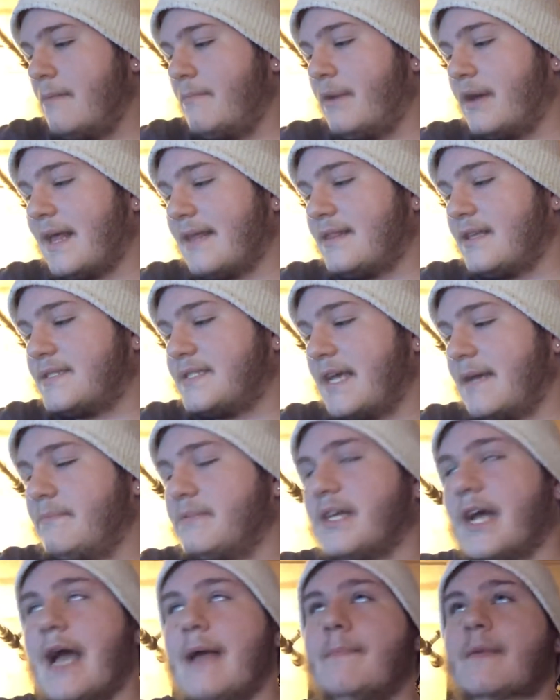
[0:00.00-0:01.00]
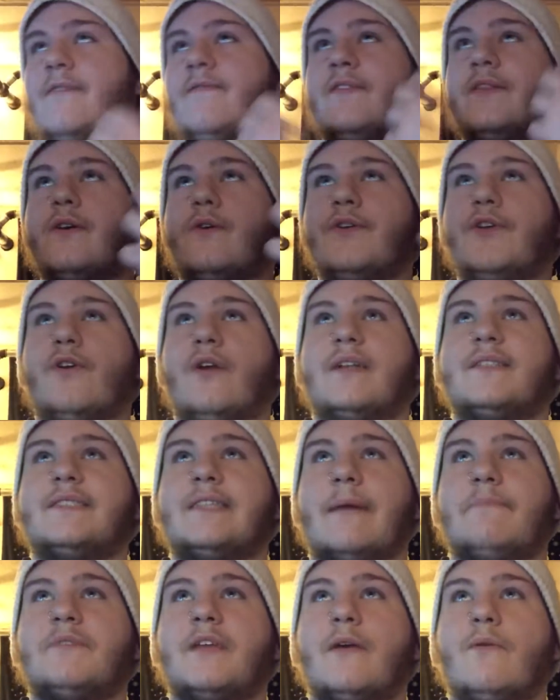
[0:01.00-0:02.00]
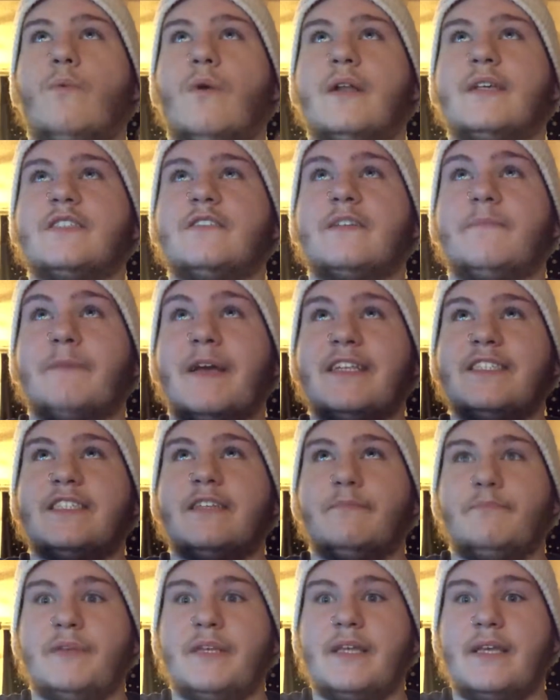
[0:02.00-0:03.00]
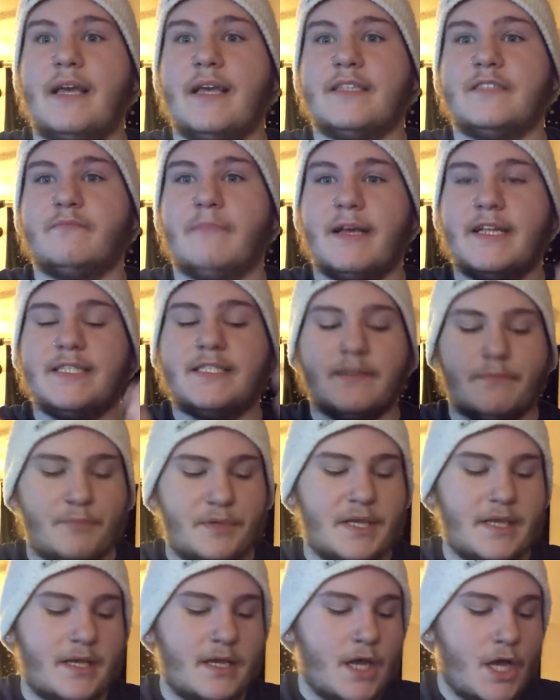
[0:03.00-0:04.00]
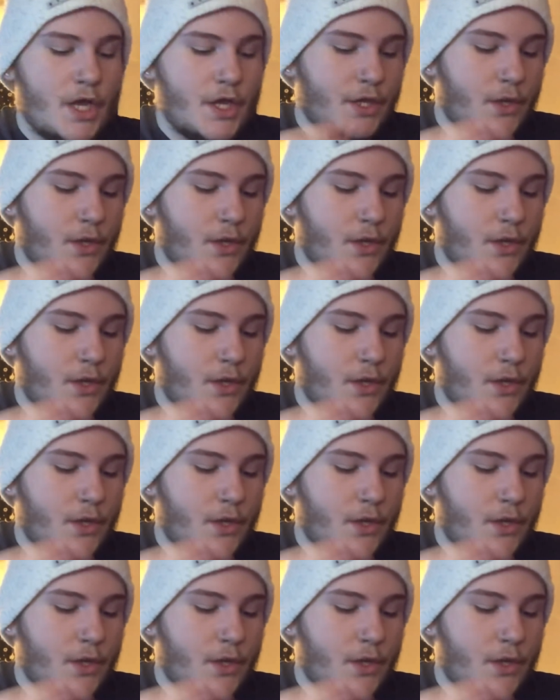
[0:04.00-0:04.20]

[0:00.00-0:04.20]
But at the same time, even though you're accepting what is meant to be is meant to be,